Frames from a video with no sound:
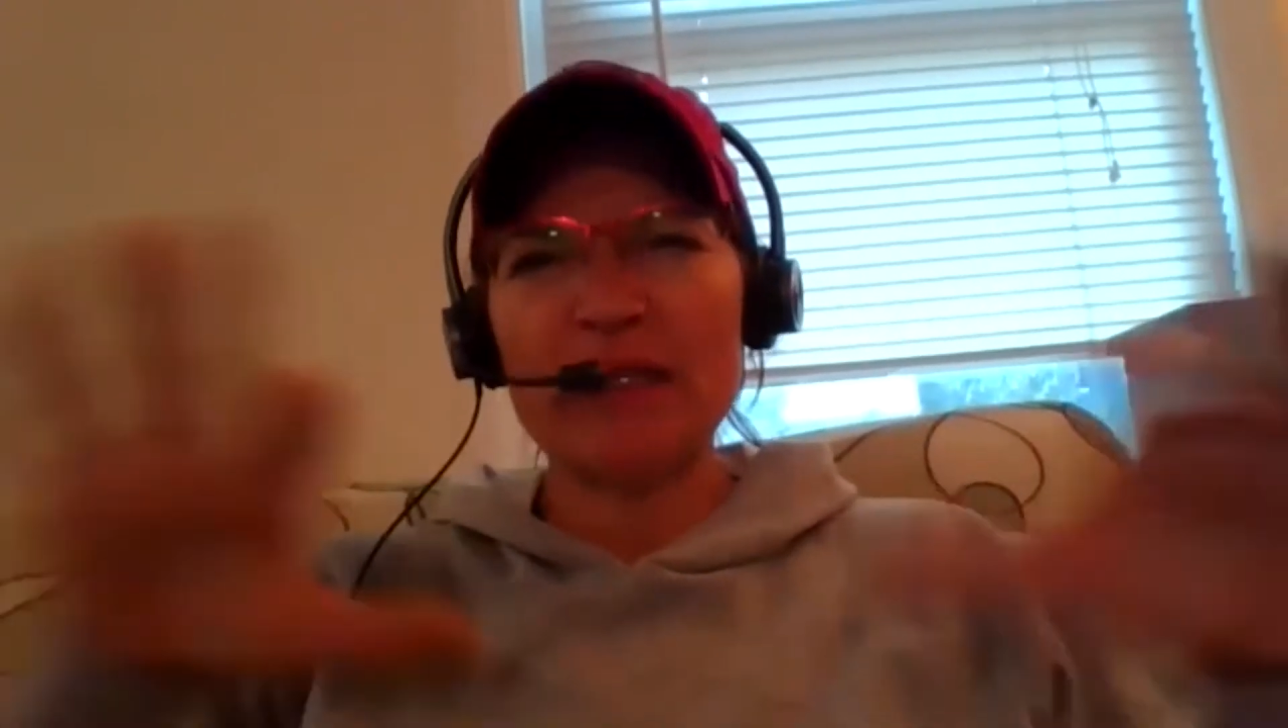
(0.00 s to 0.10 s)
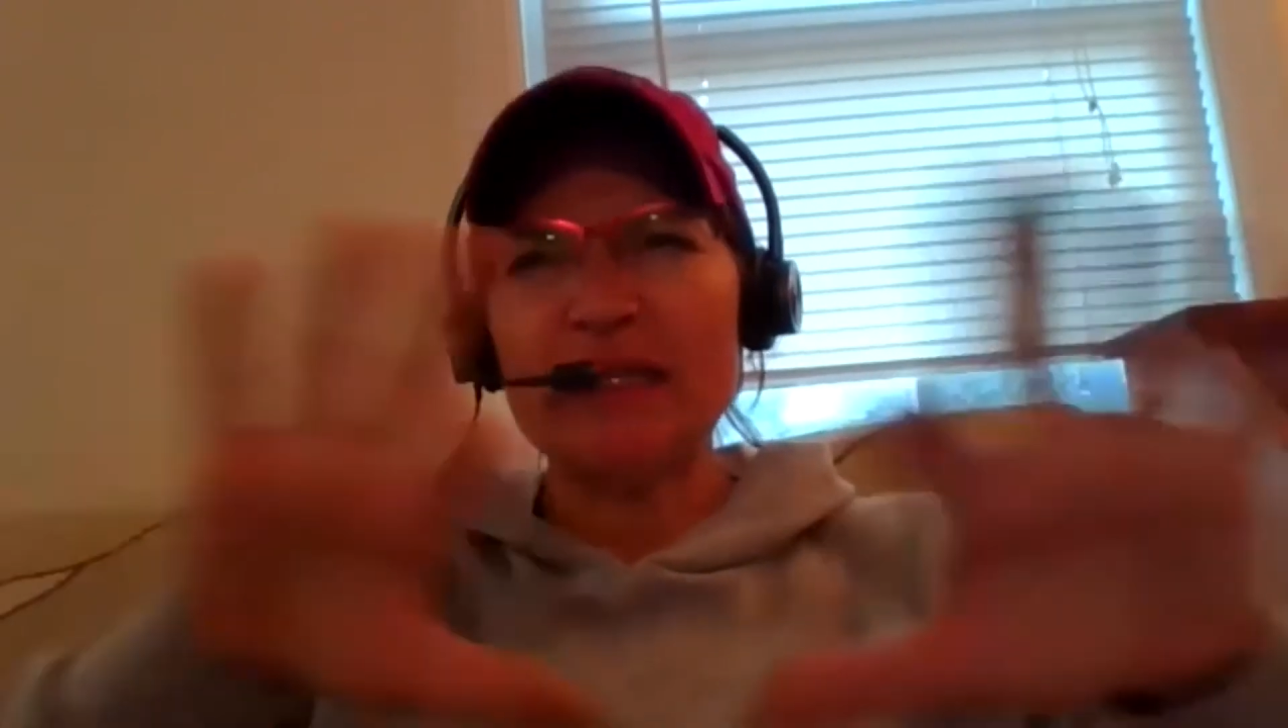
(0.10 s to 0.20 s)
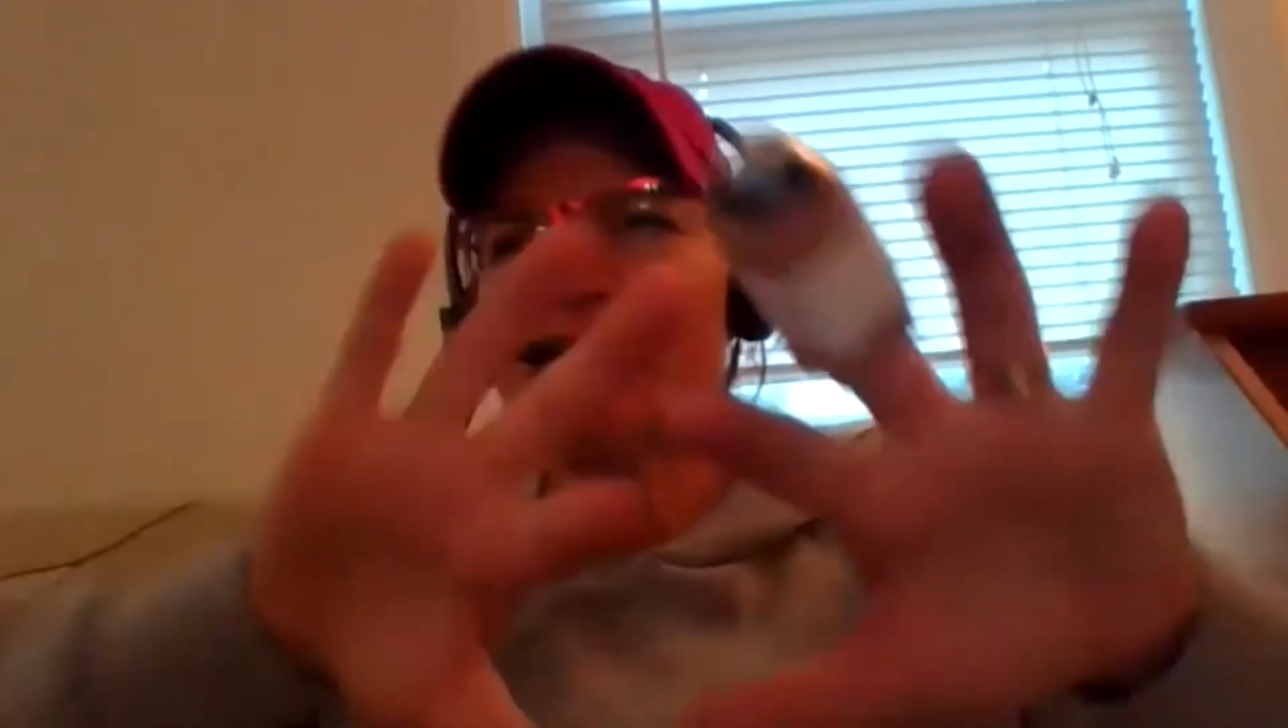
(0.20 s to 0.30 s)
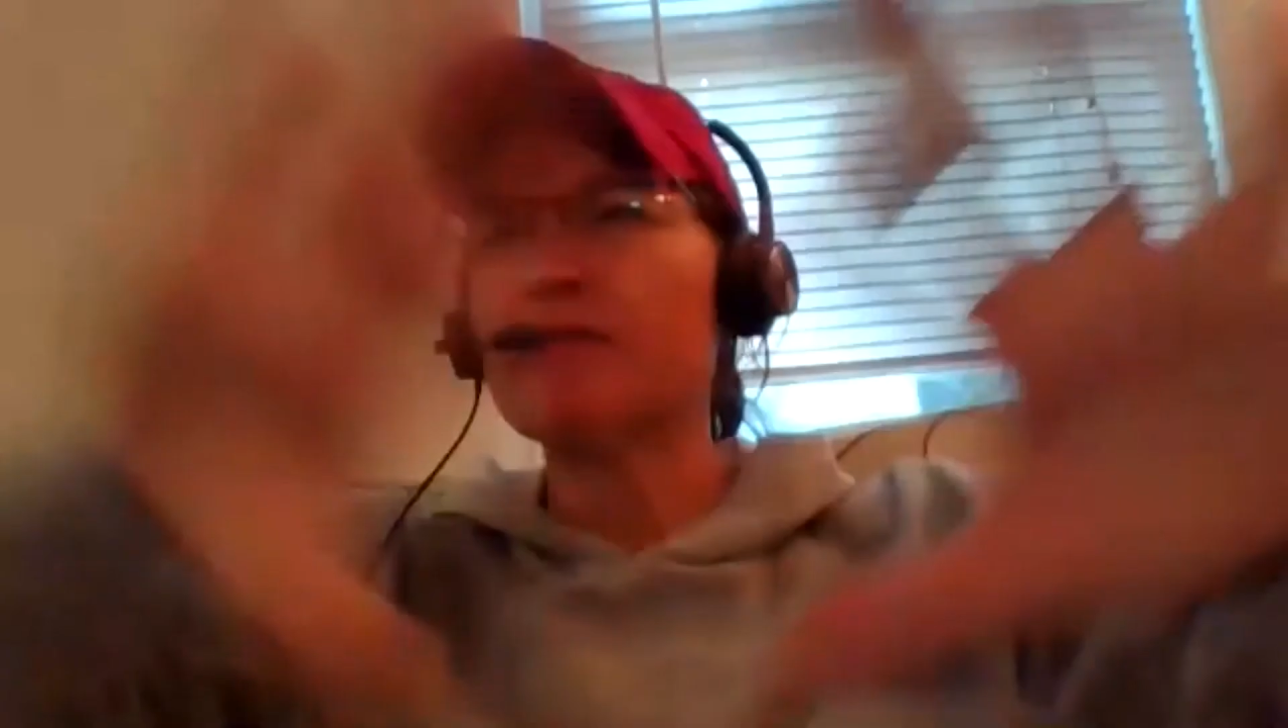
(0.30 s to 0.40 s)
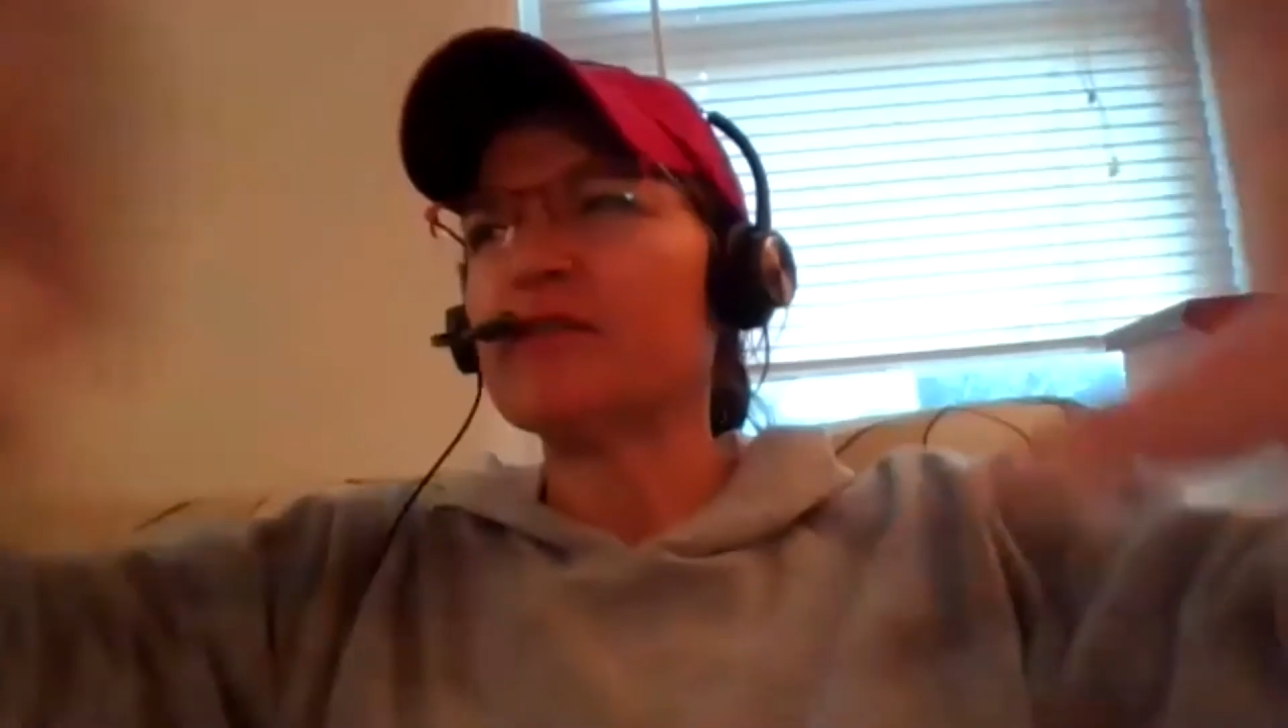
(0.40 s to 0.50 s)

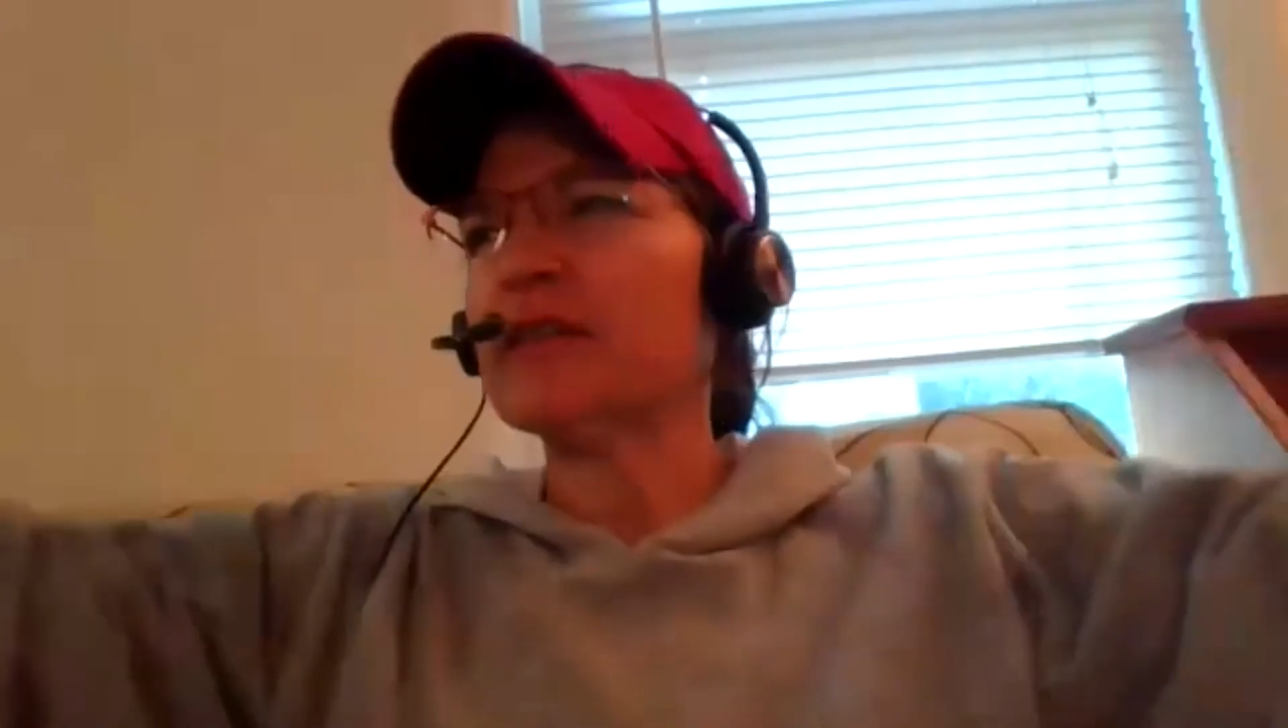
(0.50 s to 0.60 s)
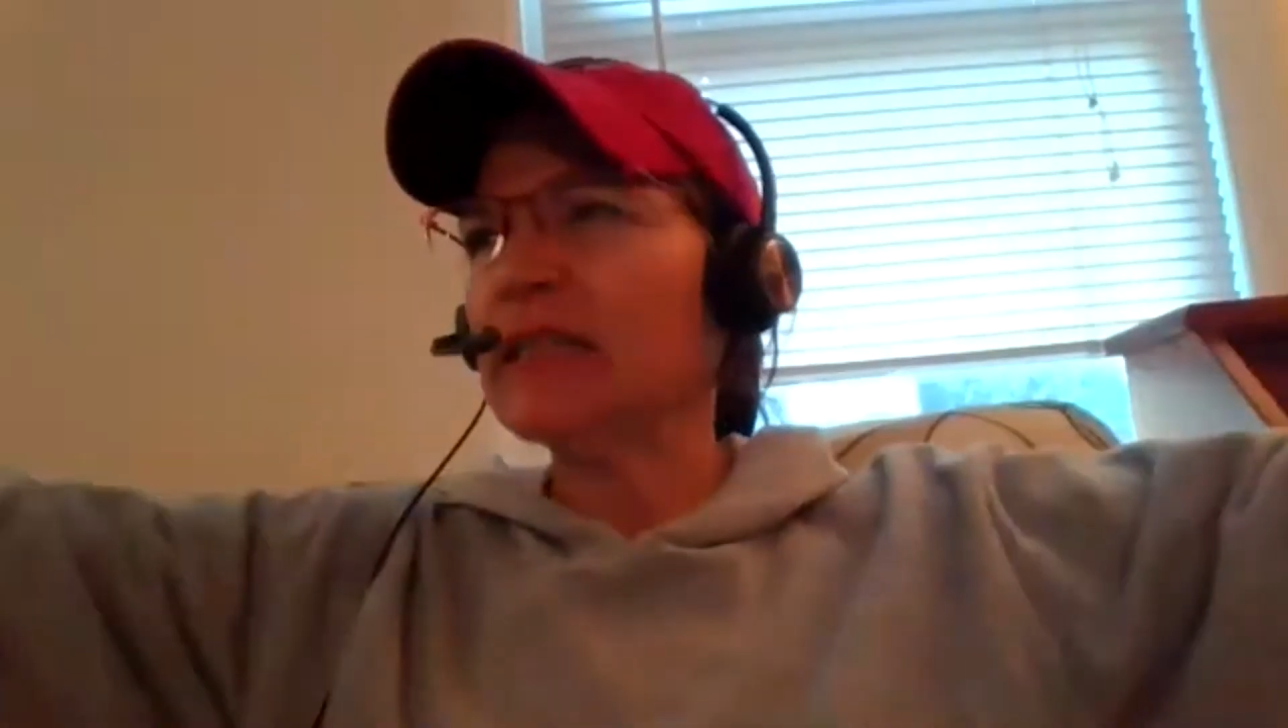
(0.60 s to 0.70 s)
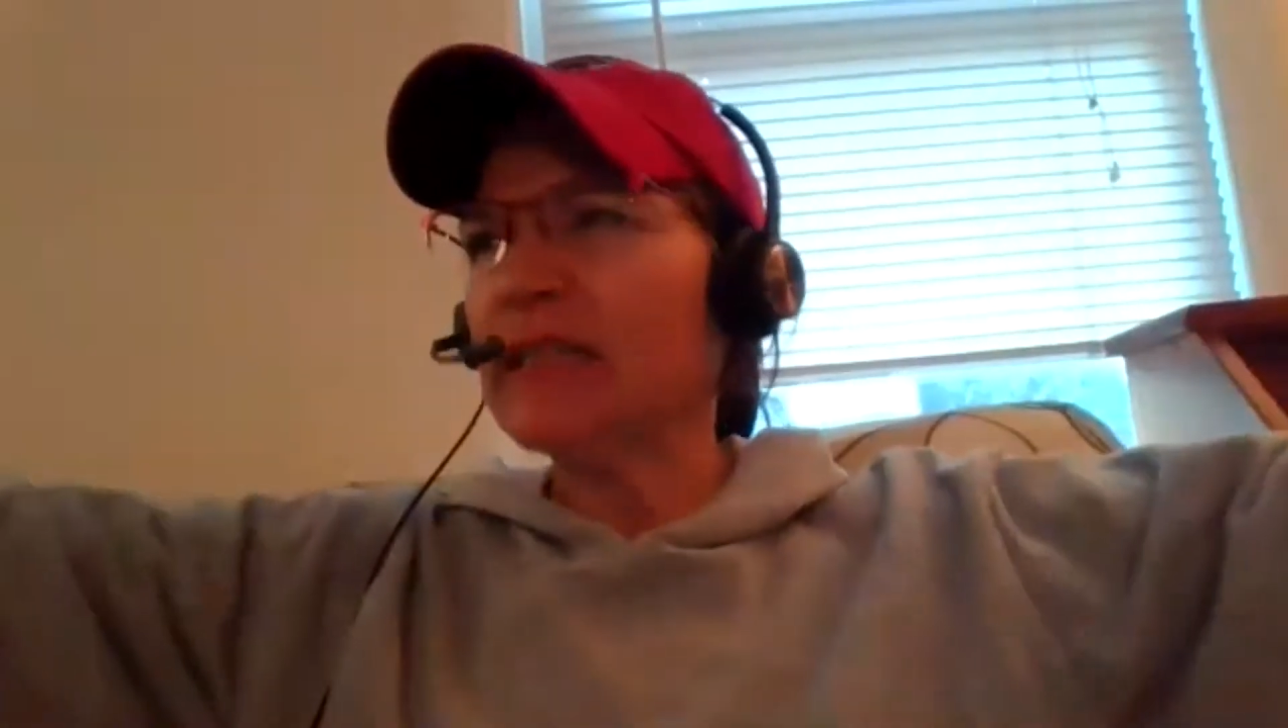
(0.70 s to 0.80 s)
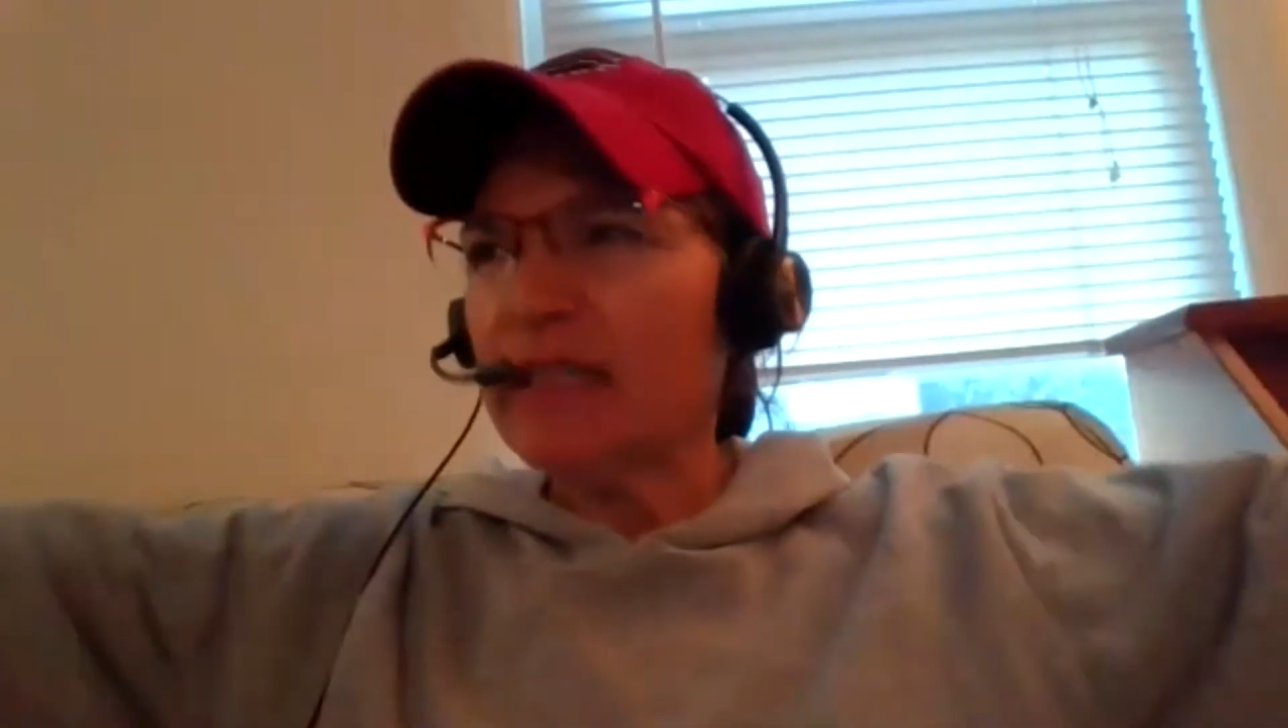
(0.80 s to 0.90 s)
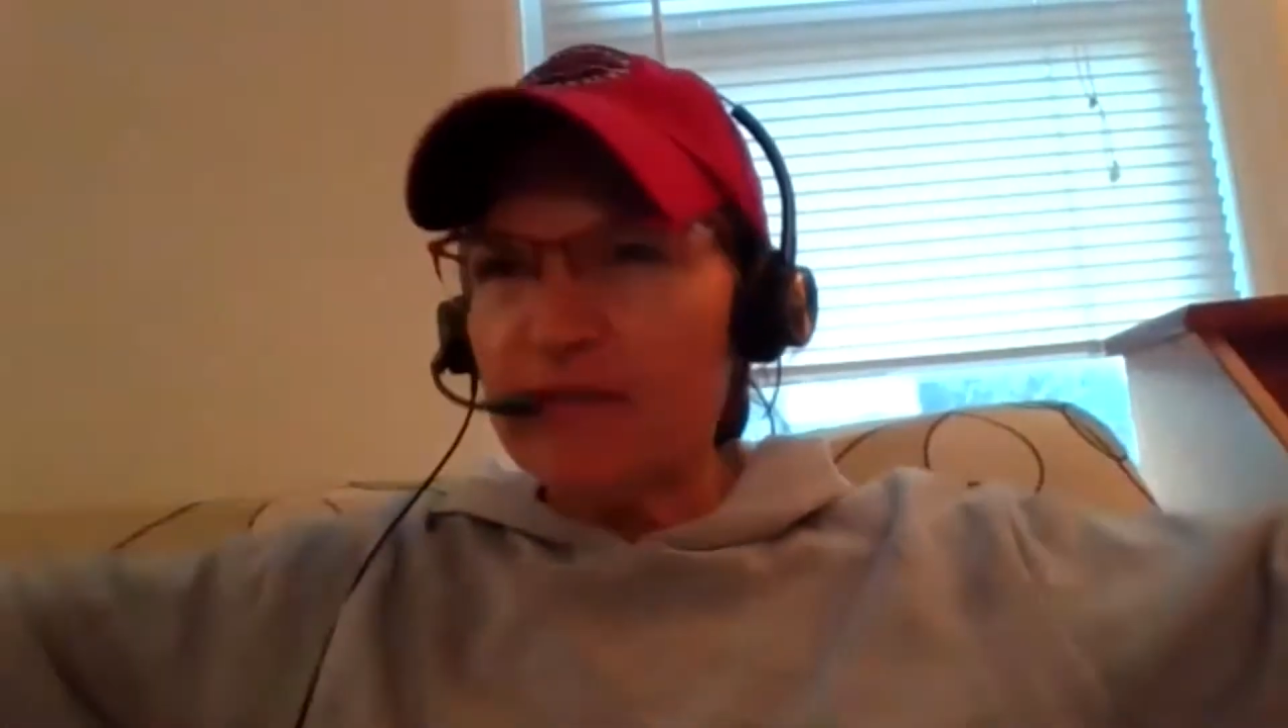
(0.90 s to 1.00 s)

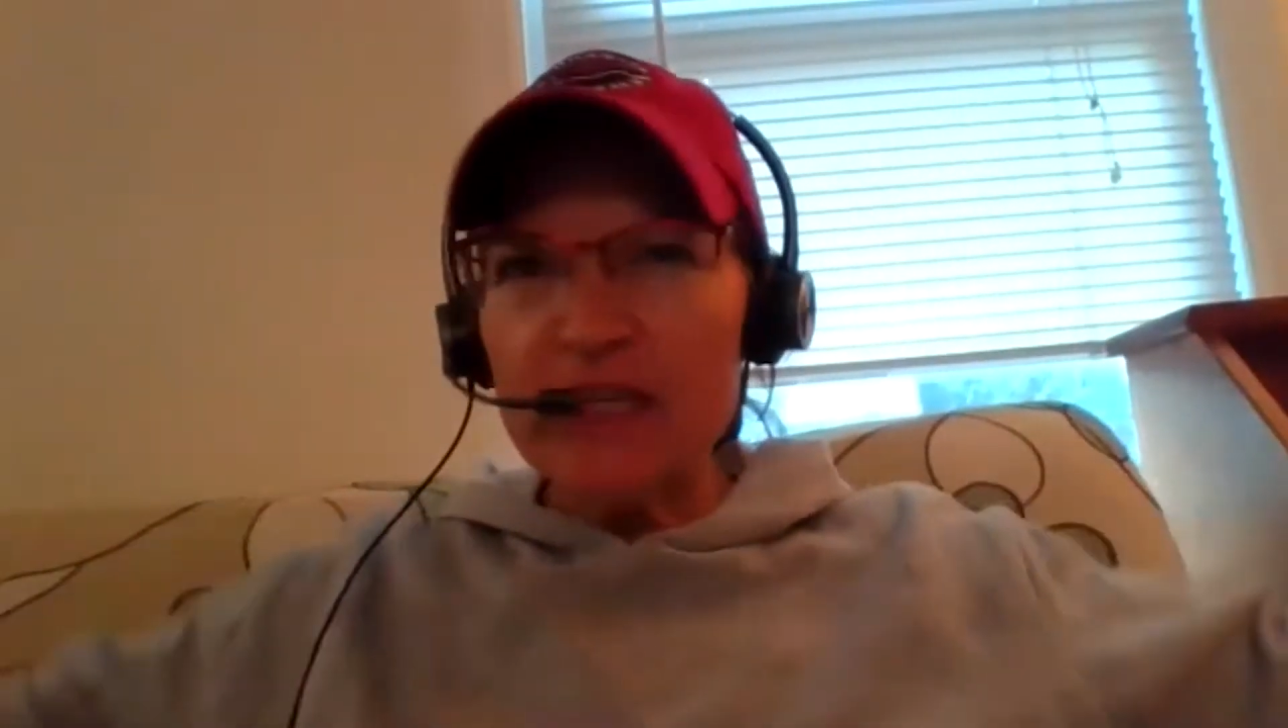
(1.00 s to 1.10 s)
live